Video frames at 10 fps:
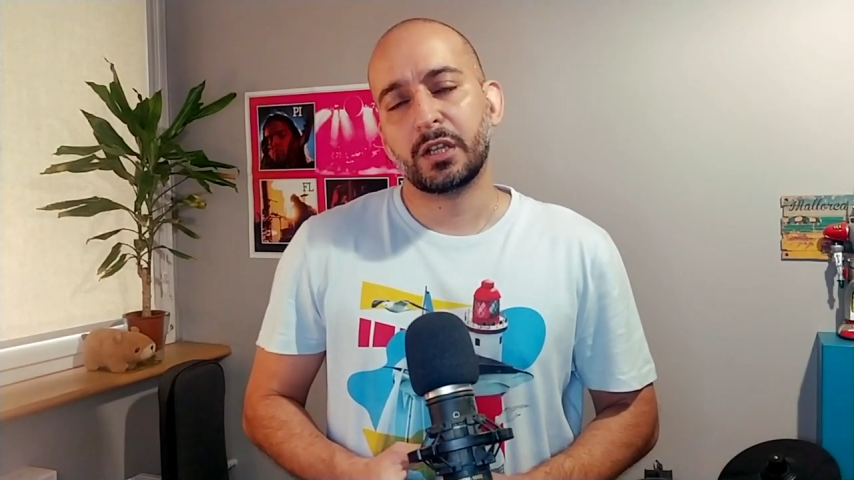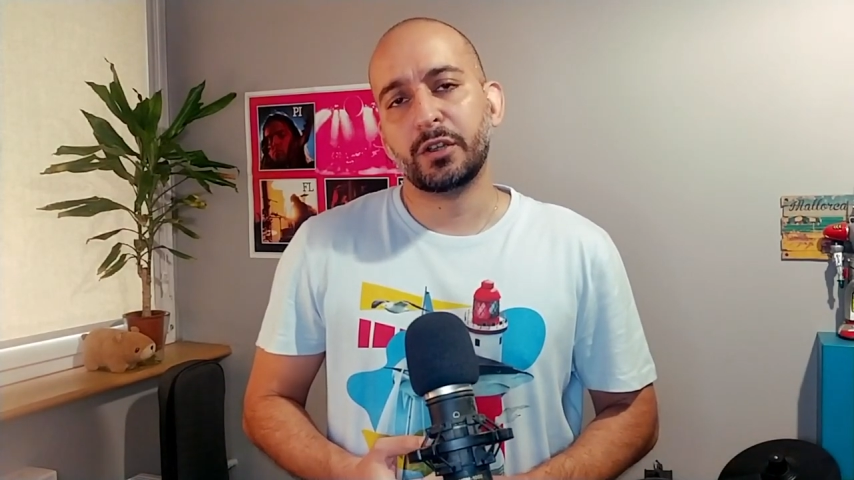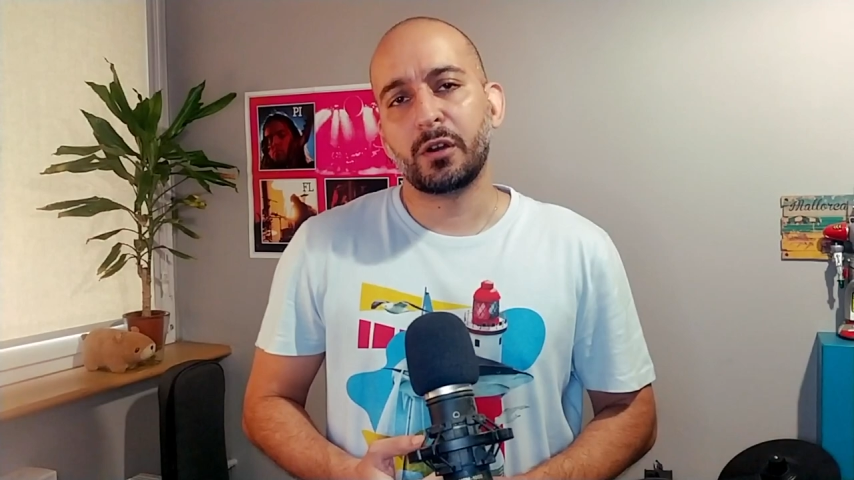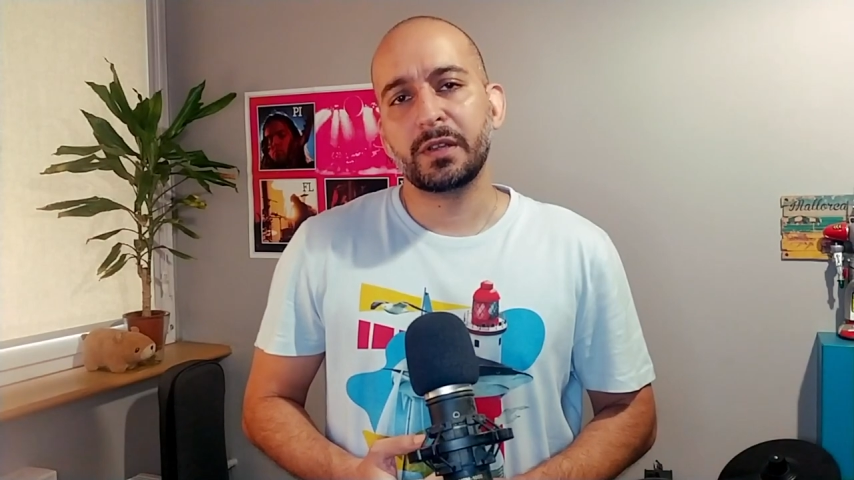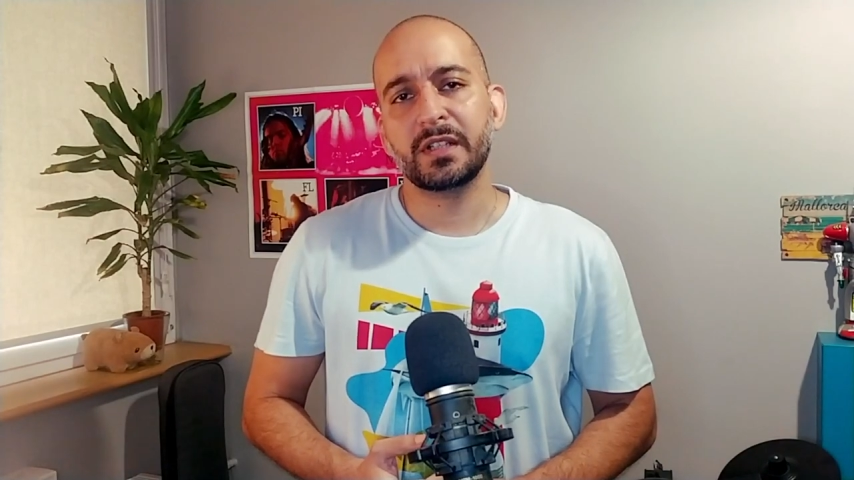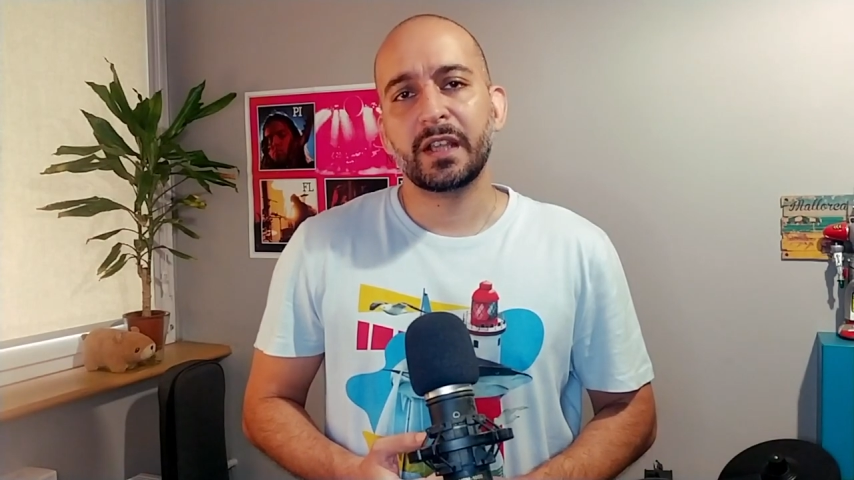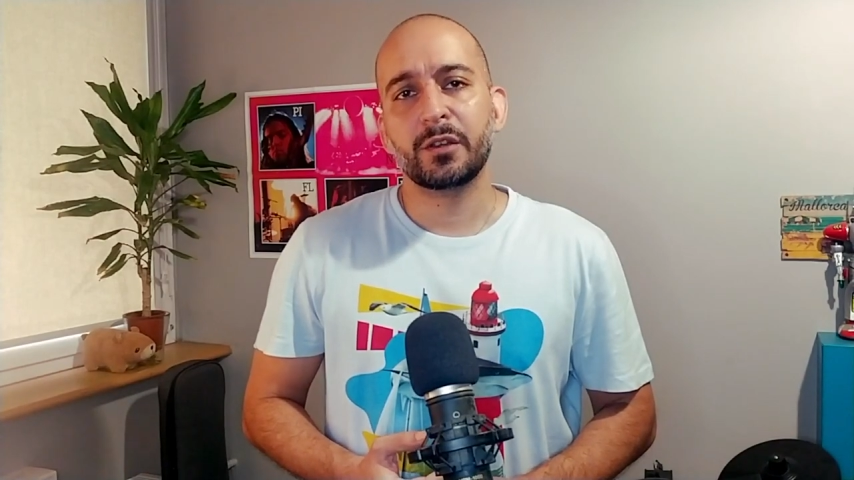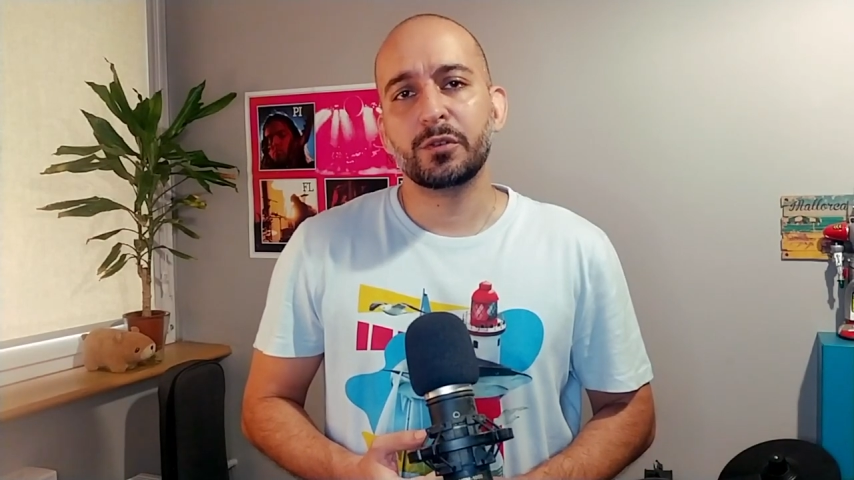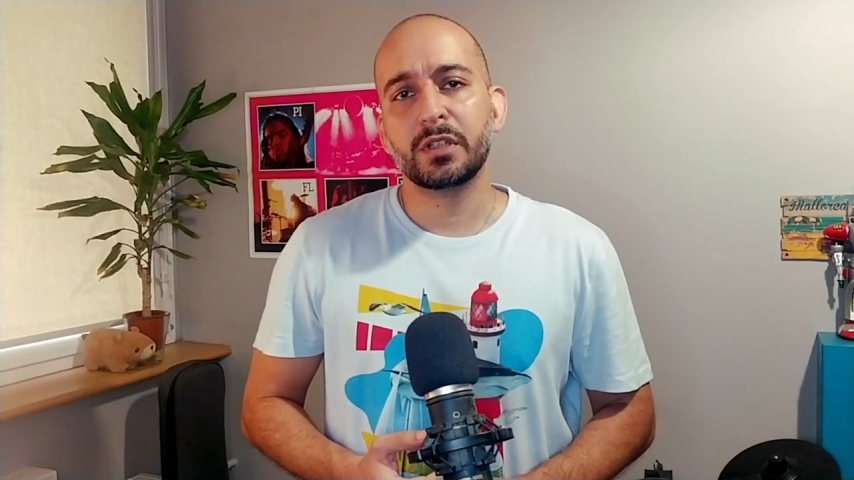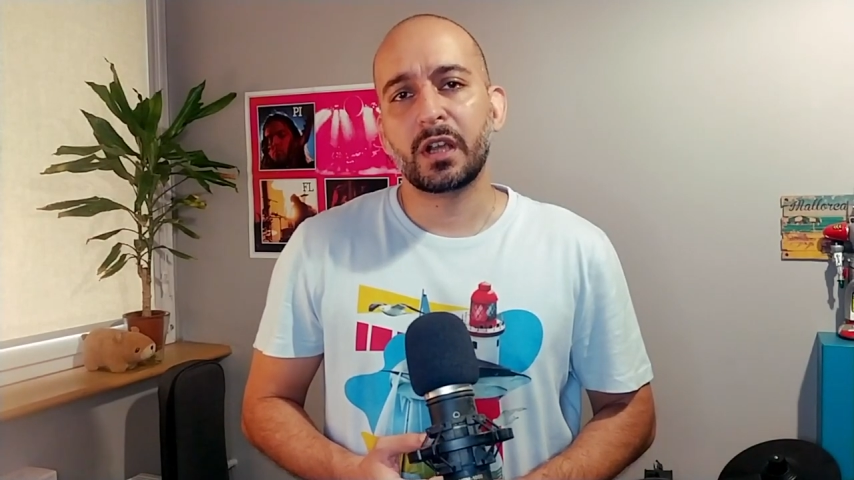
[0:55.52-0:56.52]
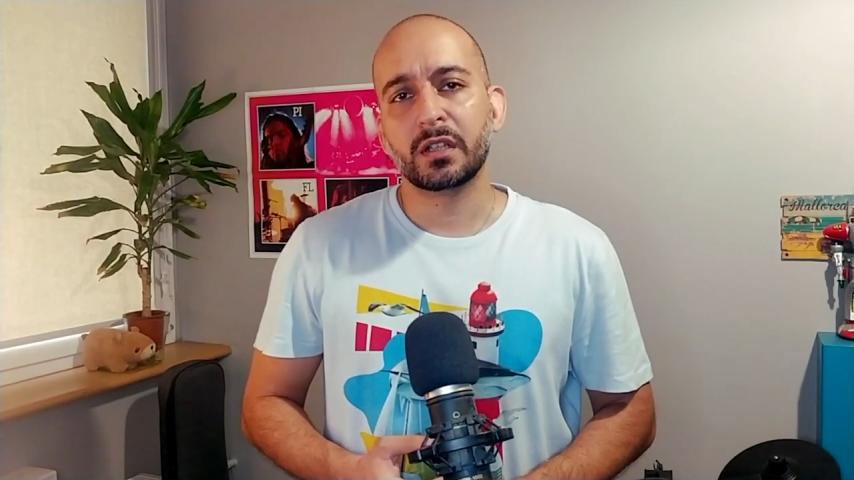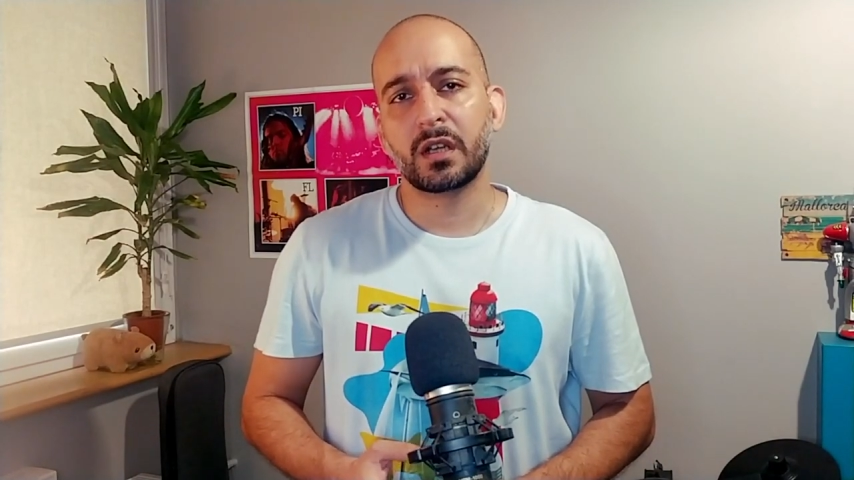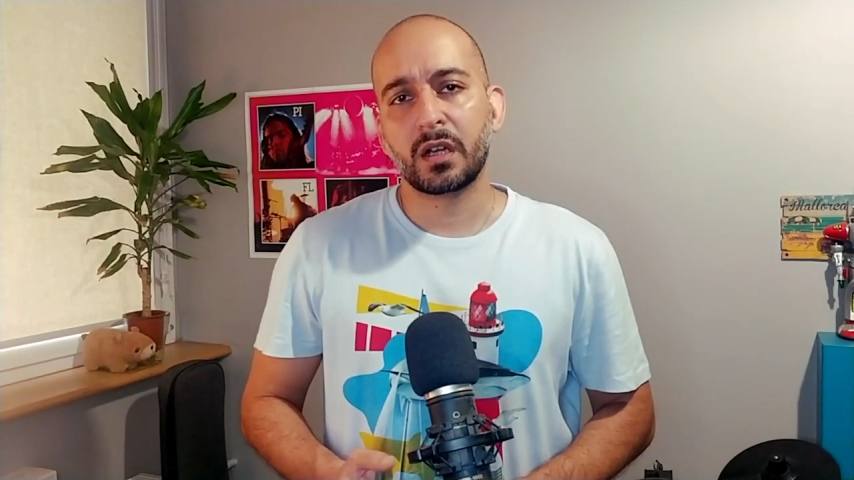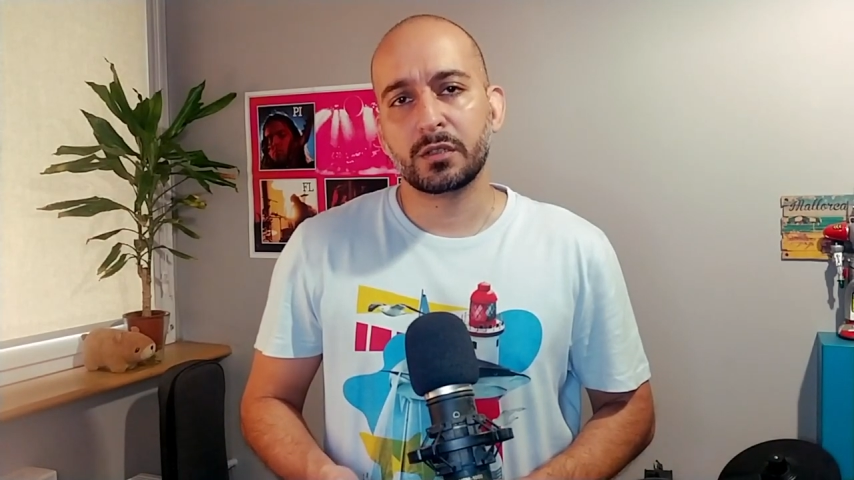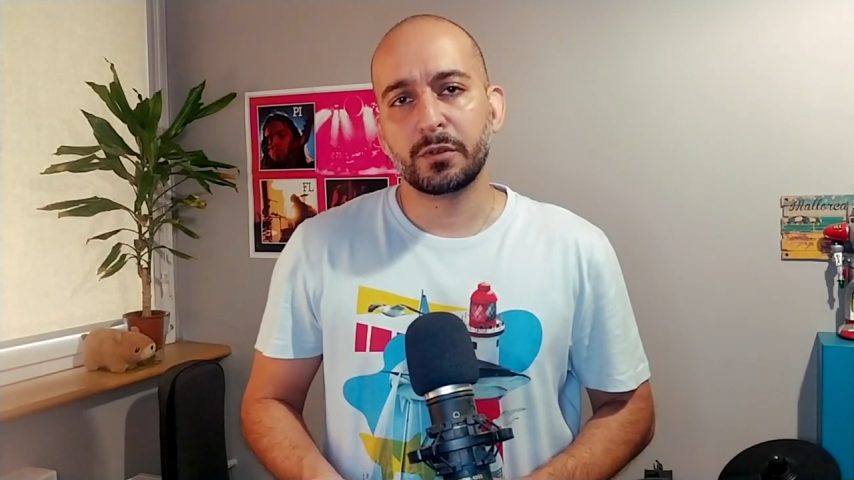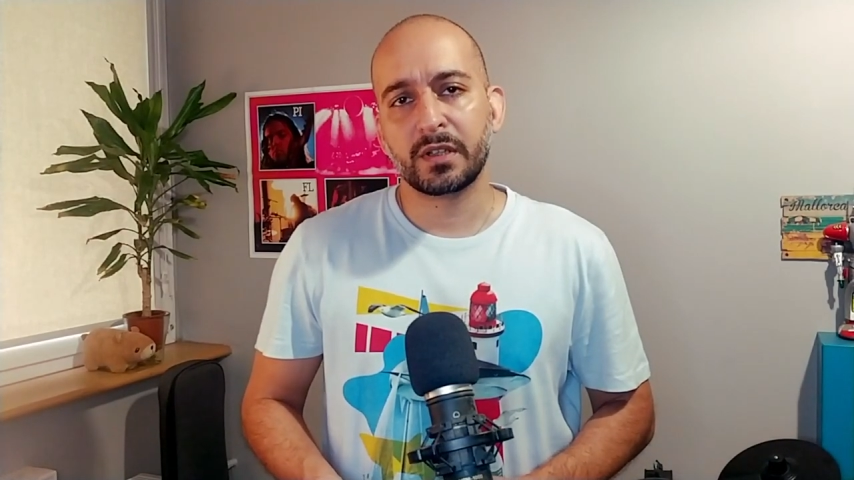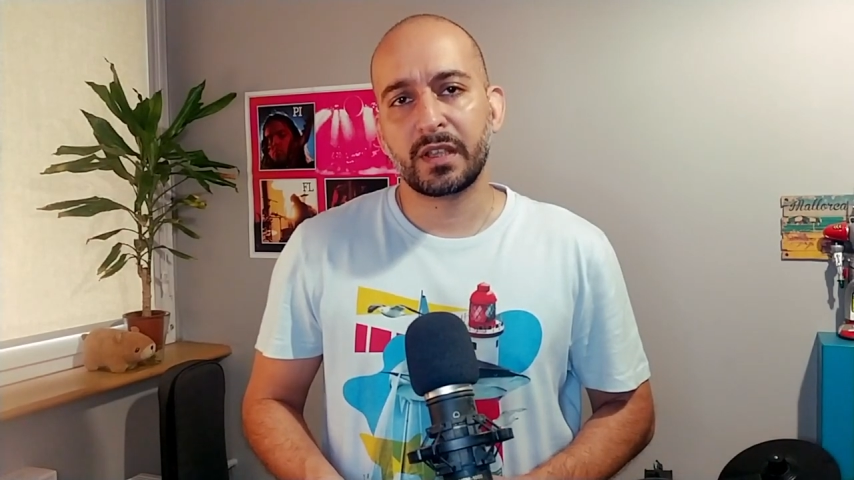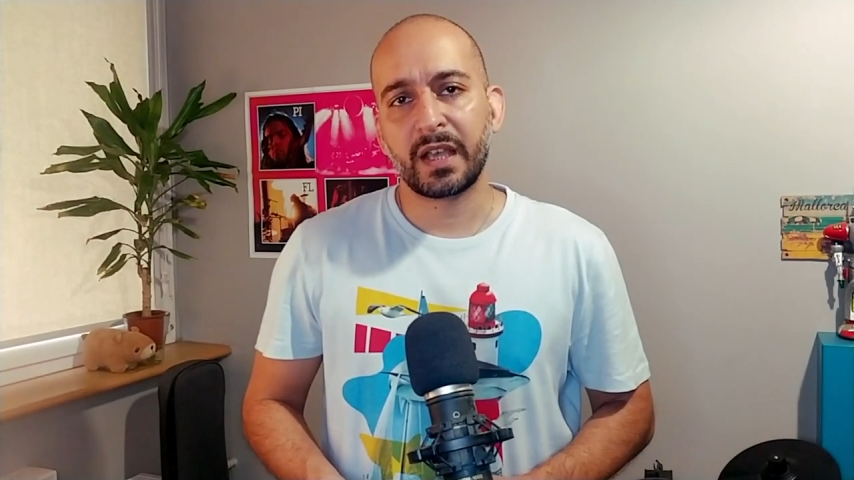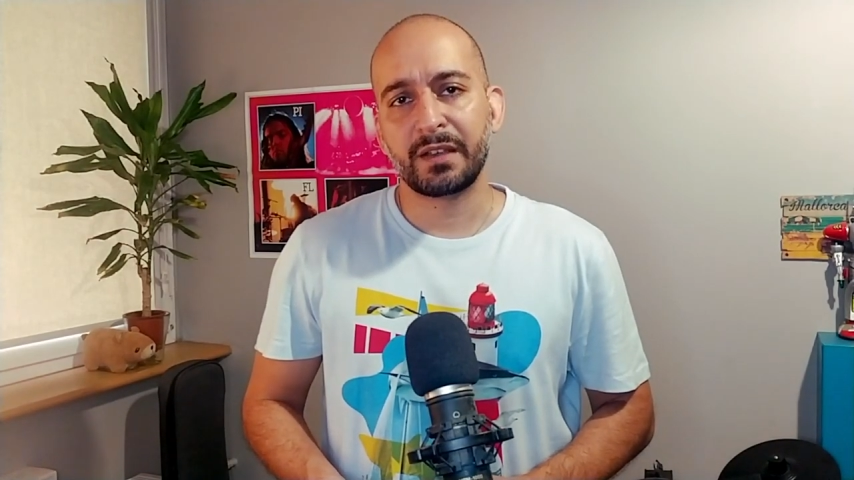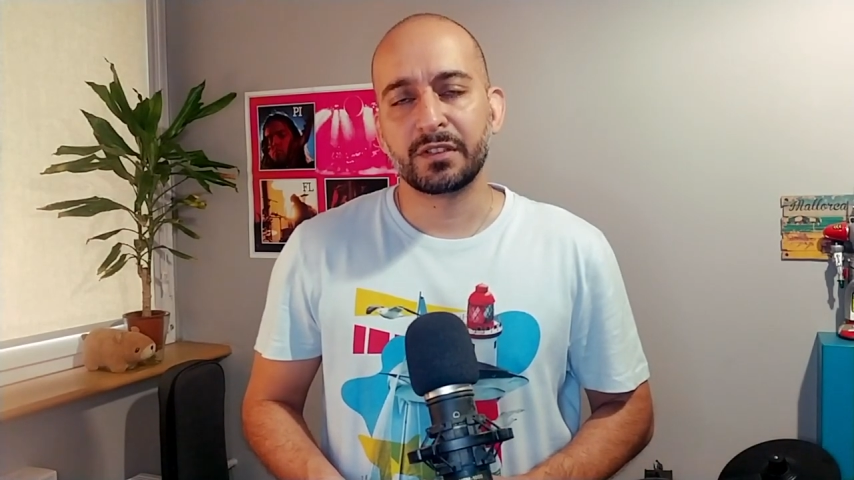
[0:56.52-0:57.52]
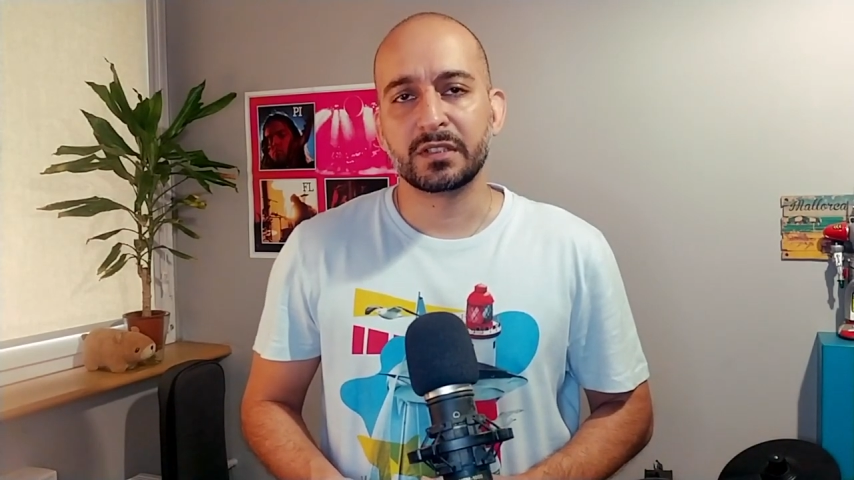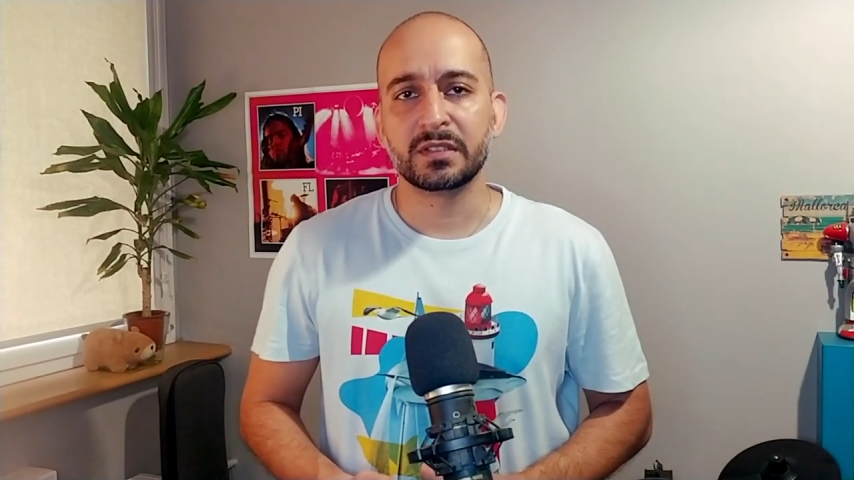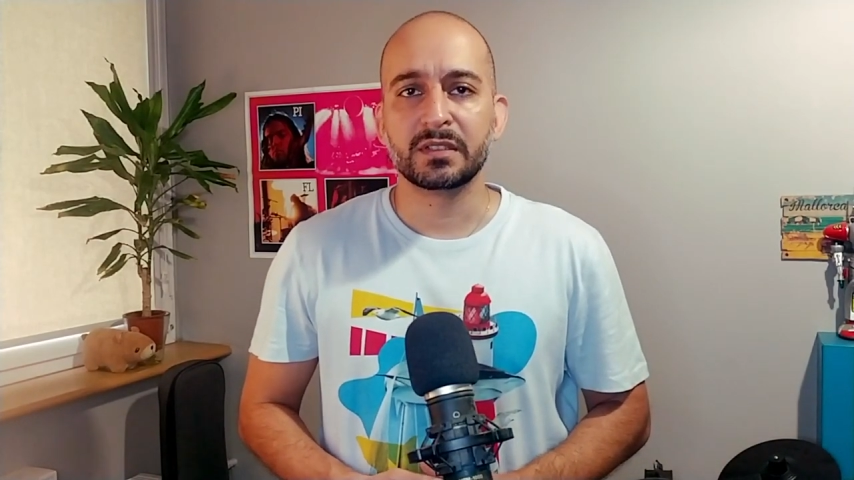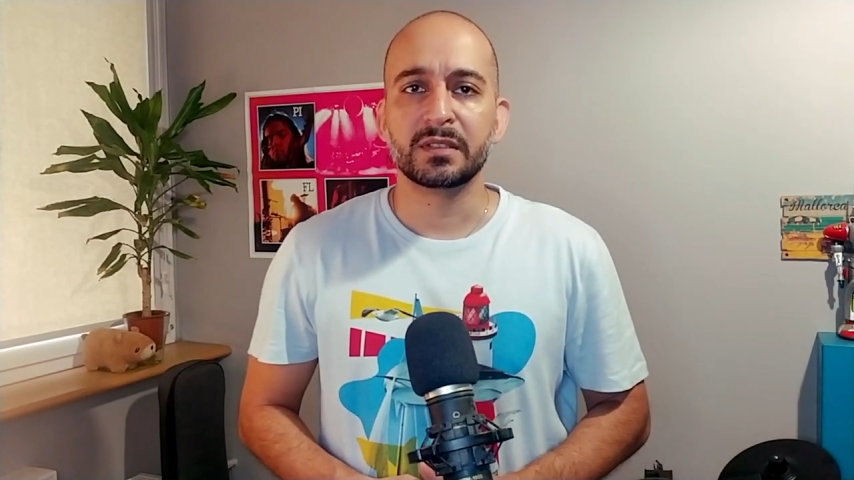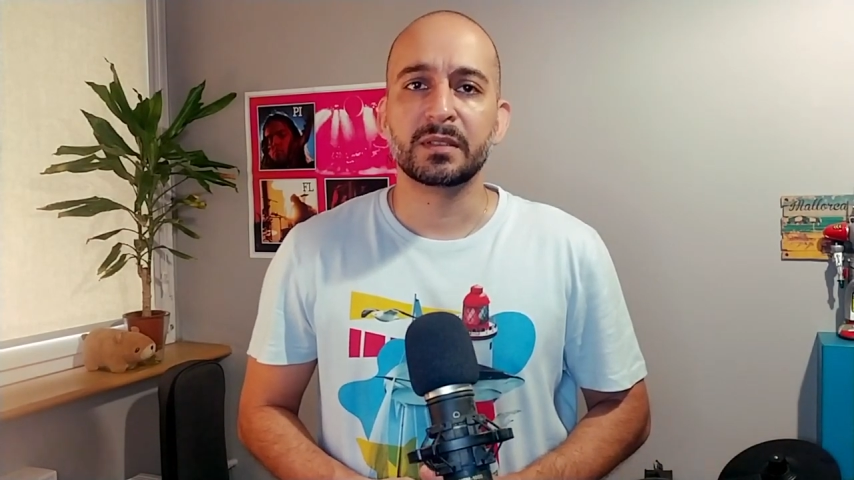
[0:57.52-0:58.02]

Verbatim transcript: Knowing they could not conquer the heavens,